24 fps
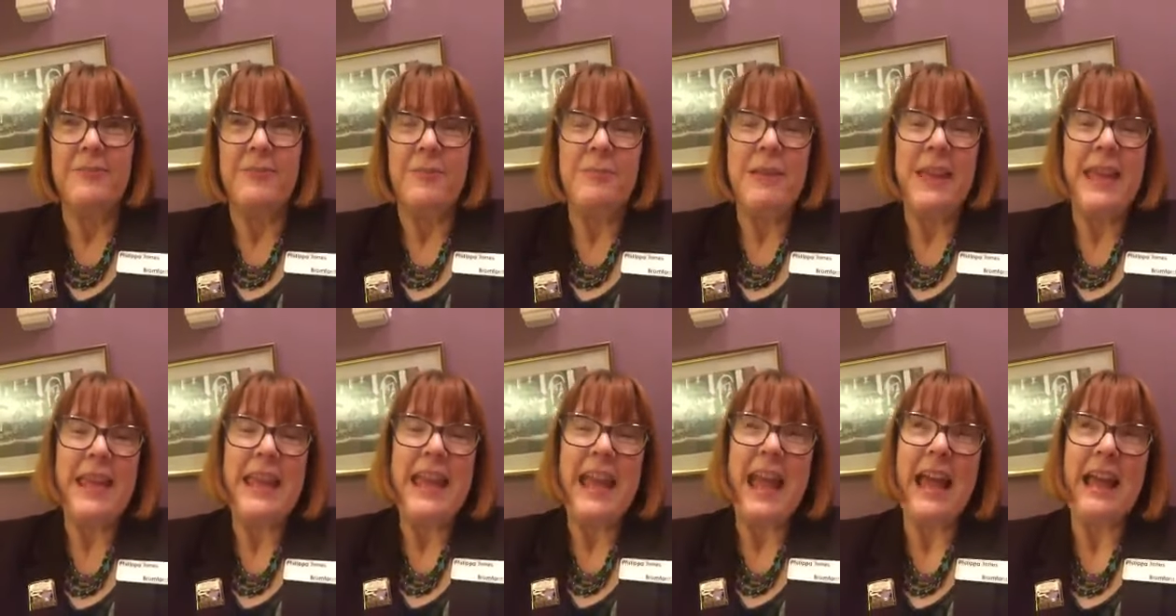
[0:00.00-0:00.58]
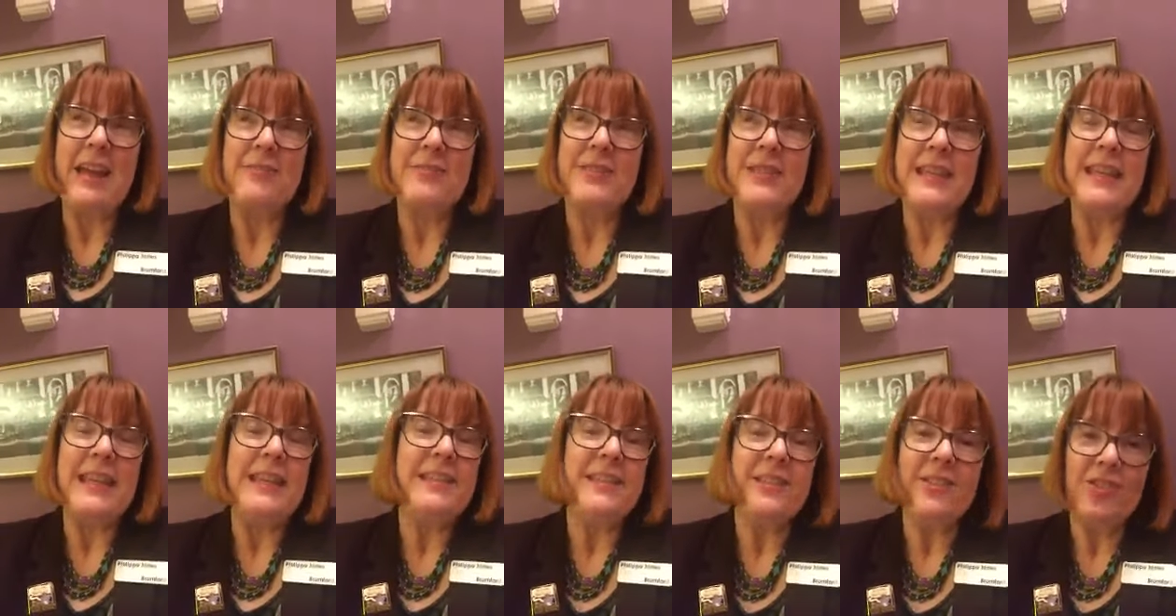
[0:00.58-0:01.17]
for me,
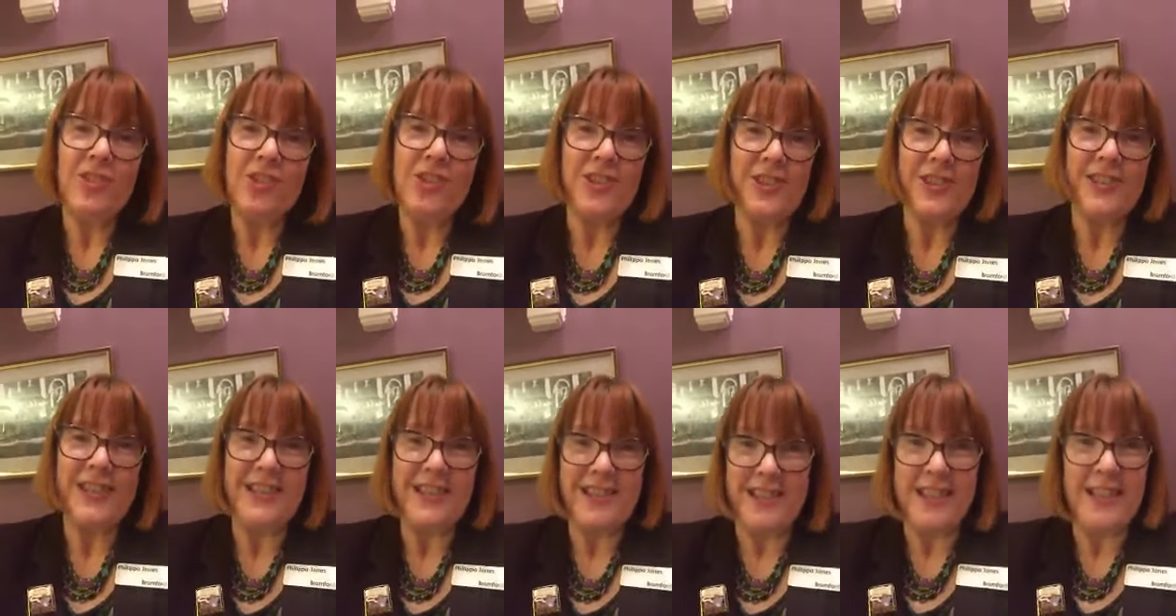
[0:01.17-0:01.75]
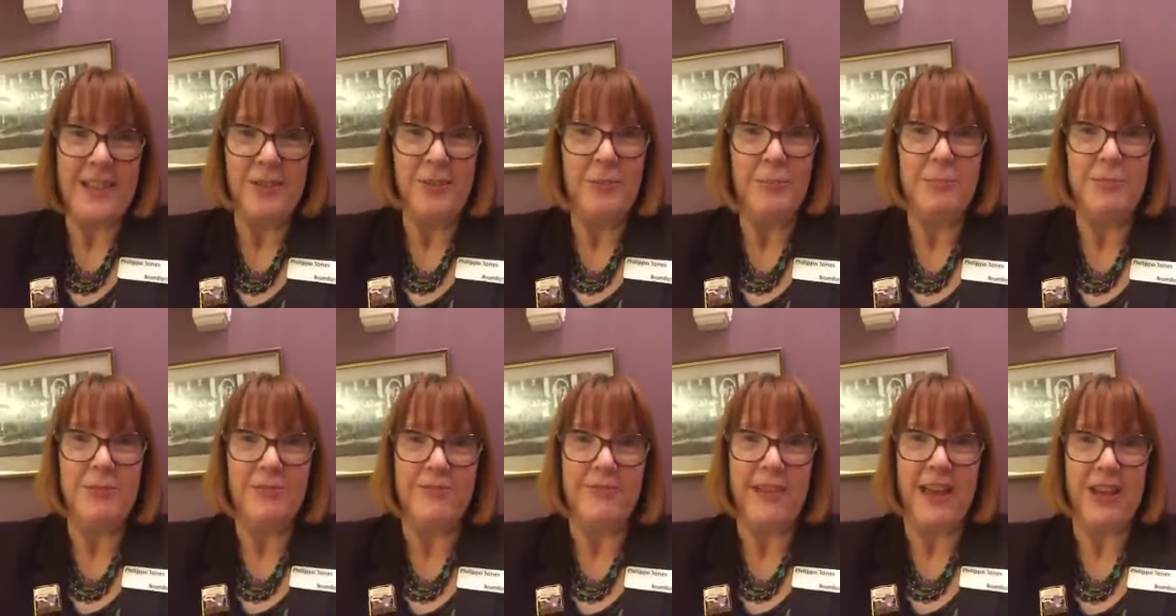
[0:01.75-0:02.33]
housing isn't just a
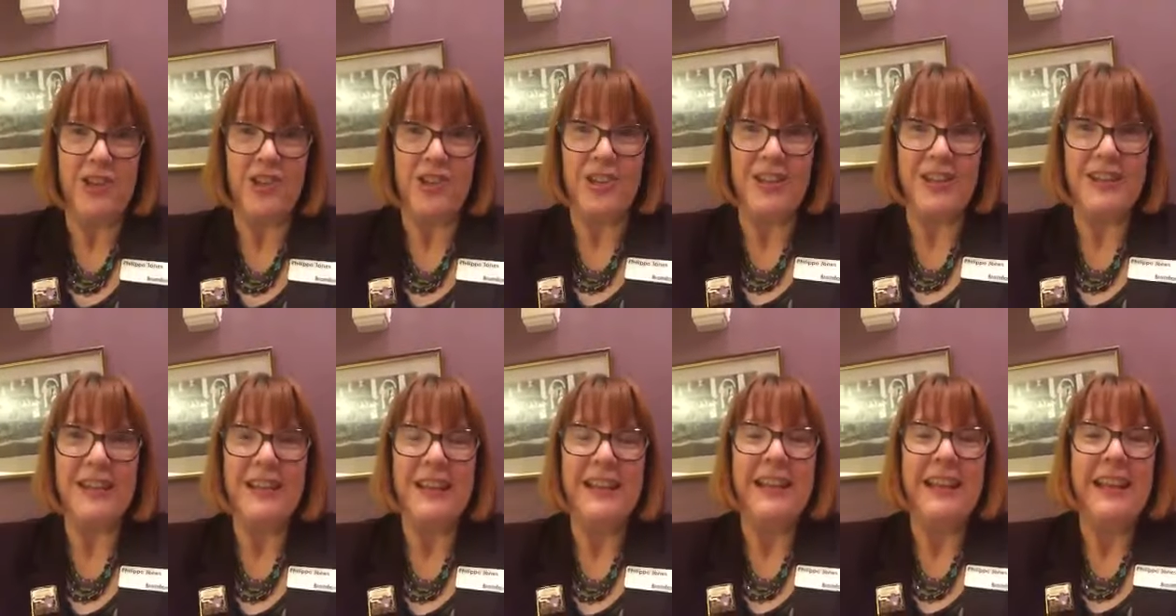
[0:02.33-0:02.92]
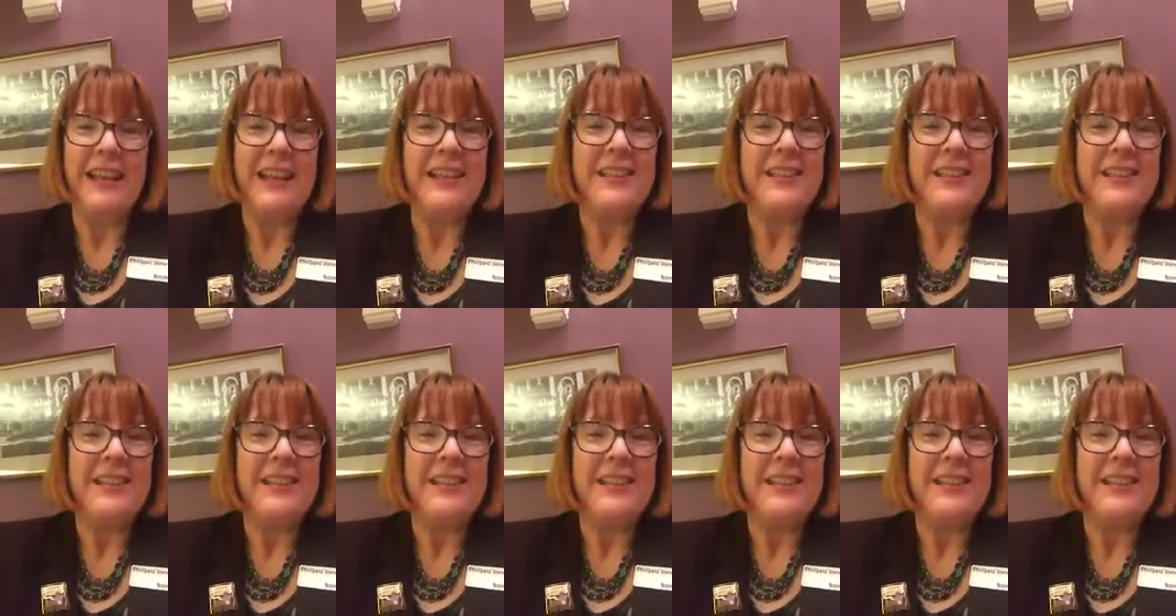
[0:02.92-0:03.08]
single profession,